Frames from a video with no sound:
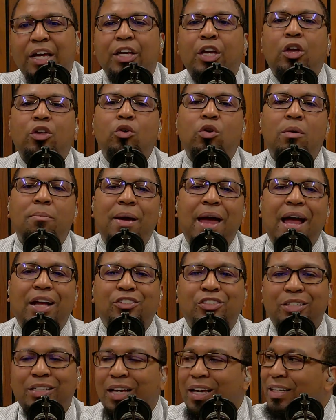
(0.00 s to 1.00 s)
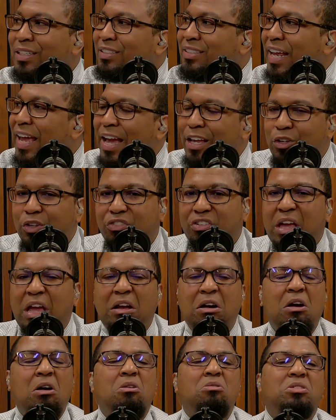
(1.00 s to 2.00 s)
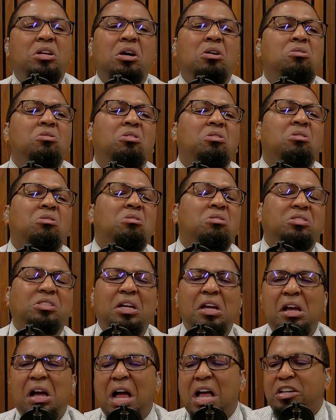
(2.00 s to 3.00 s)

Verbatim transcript: Can you imagine Daniel saying, Oh, no, Lord,